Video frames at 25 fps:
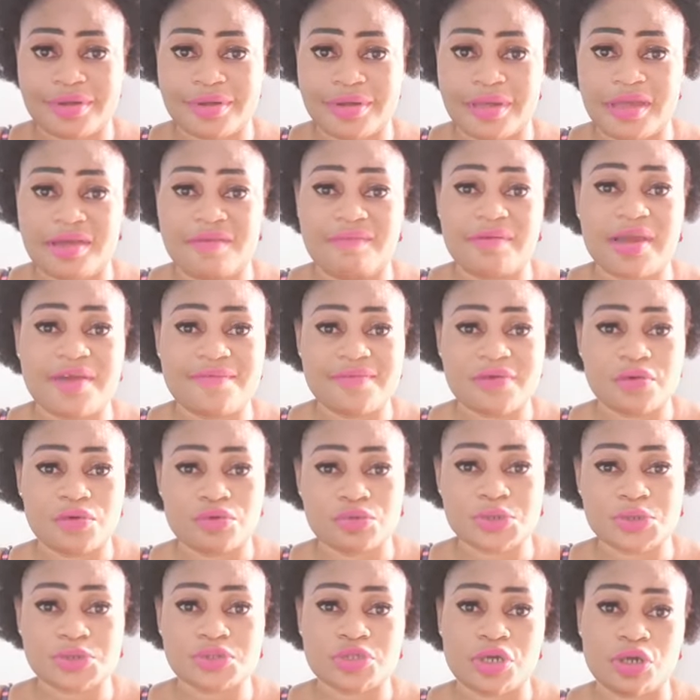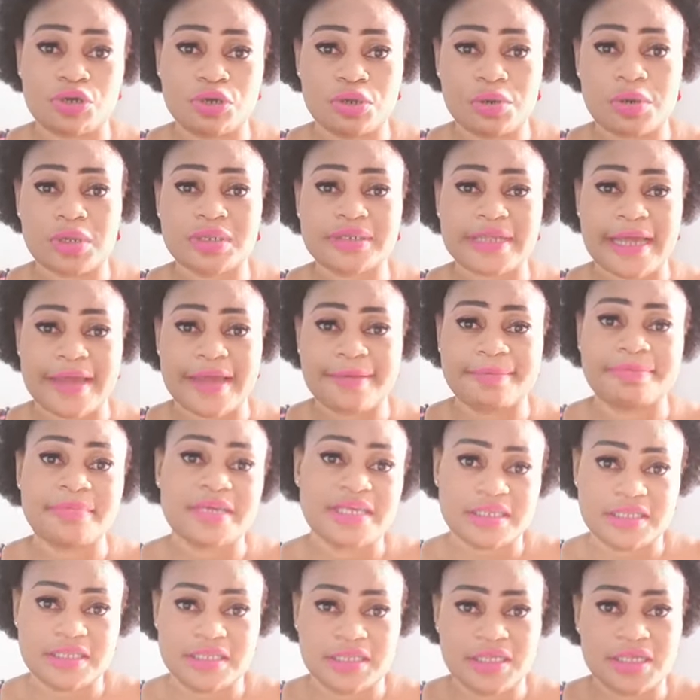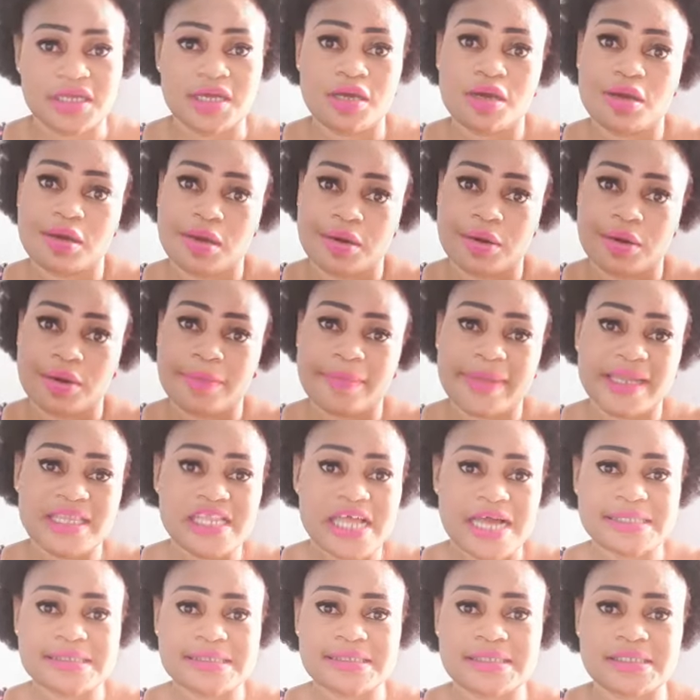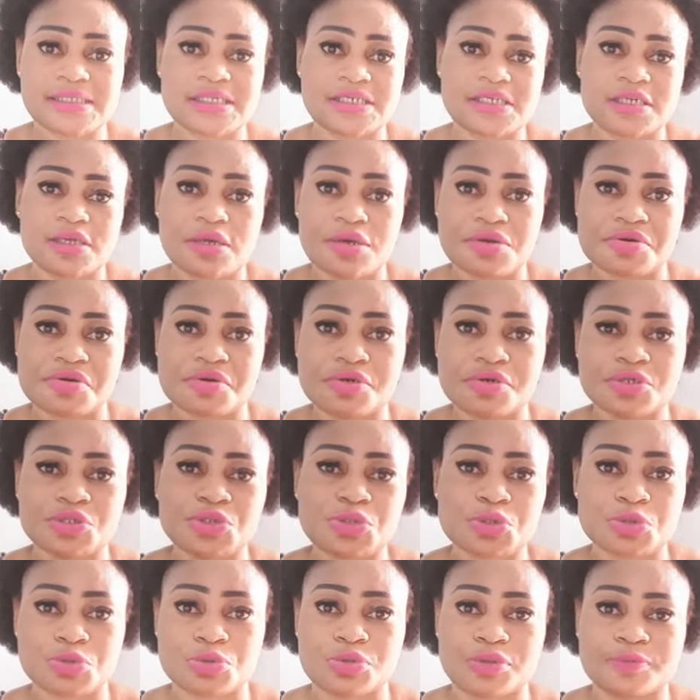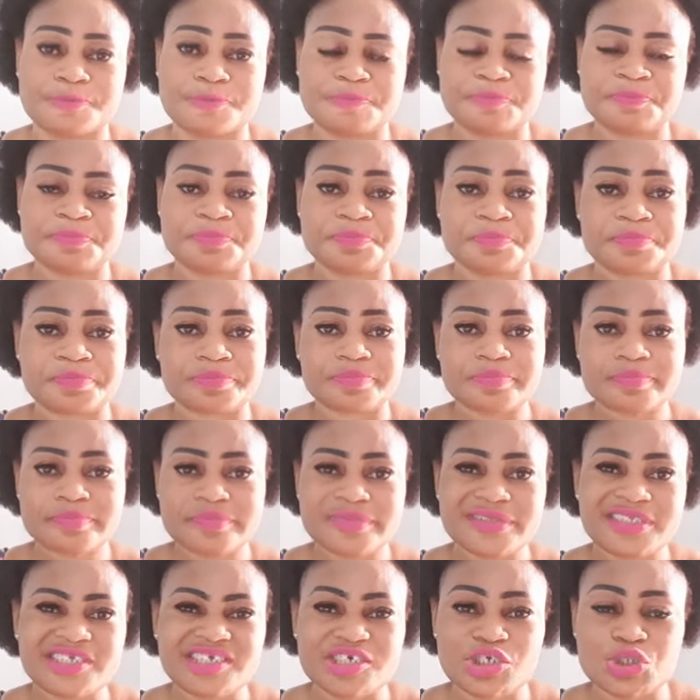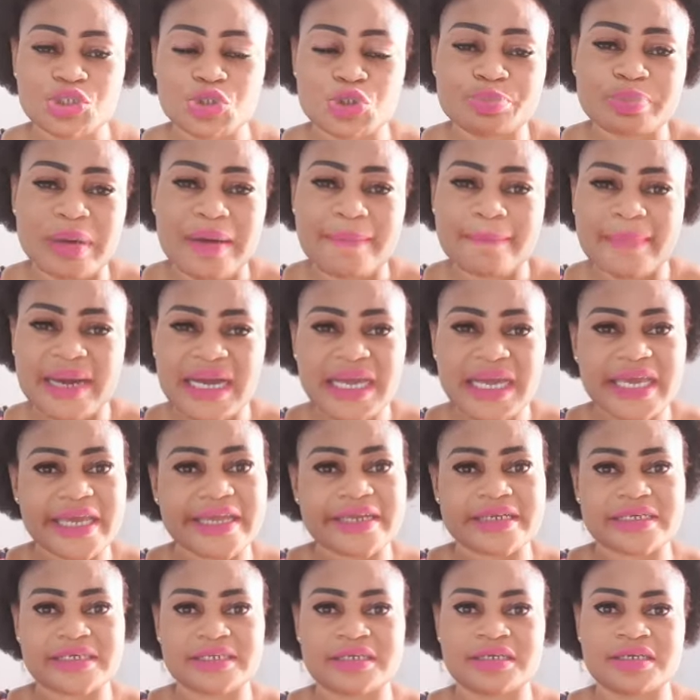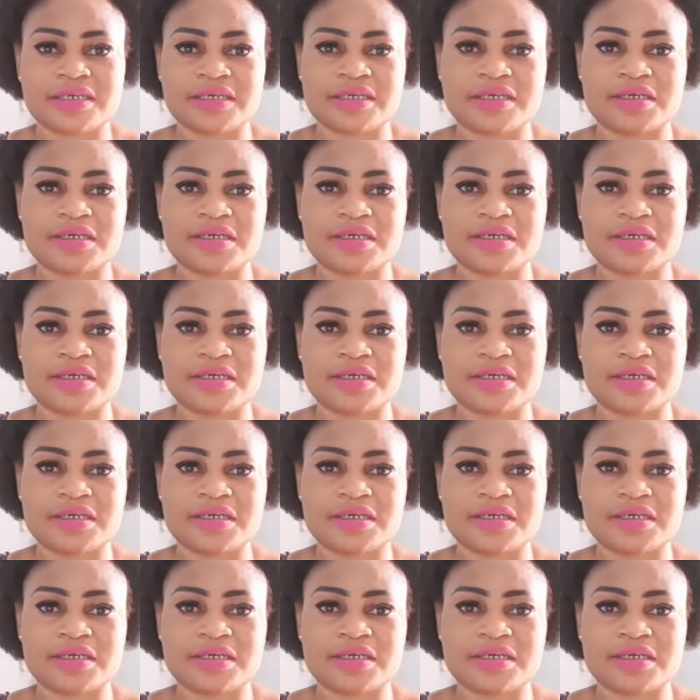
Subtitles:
A very good store, you know what I mean? Or better still, go to a supermarket.